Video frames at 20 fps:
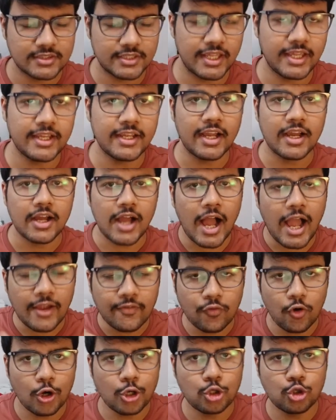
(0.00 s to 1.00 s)
thing I
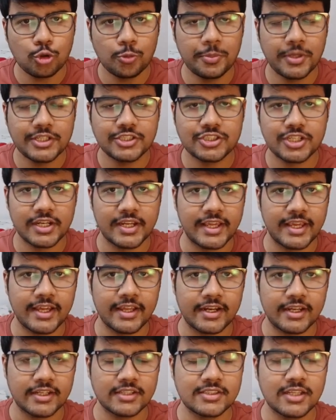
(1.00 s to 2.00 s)
want to mention
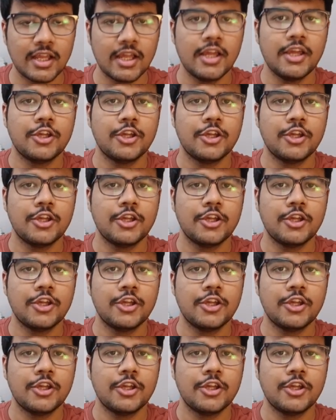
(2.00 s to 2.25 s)
here is